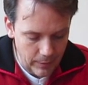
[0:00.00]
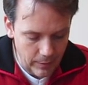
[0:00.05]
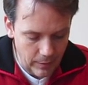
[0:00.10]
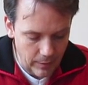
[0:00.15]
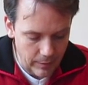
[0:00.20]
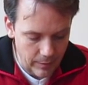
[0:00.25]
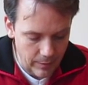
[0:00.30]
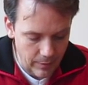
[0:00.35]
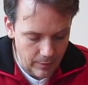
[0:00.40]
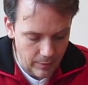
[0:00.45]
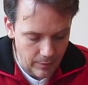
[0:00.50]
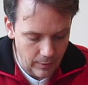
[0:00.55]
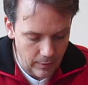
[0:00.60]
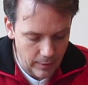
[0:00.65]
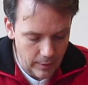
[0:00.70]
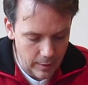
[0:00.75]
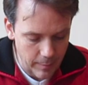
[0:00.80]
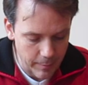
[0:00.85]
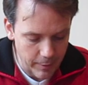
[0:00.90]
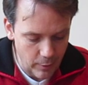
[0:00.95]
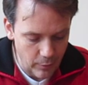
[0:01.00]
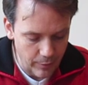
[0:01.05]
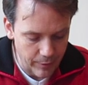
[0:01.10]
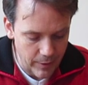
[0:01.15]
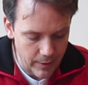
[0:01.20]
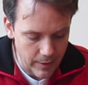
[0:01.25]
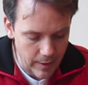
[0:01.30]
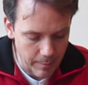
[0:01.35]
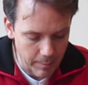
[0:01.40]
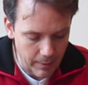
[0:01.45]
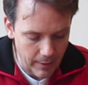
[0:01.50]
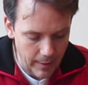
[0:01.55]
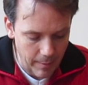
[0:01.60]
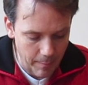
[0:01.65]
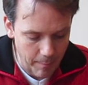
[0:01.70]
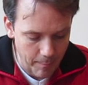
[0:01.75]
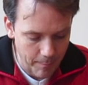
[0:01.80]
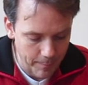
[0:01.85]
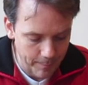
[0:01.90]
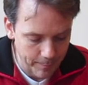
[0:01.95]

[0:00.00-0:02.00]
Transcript: cut a little bit off the tip again.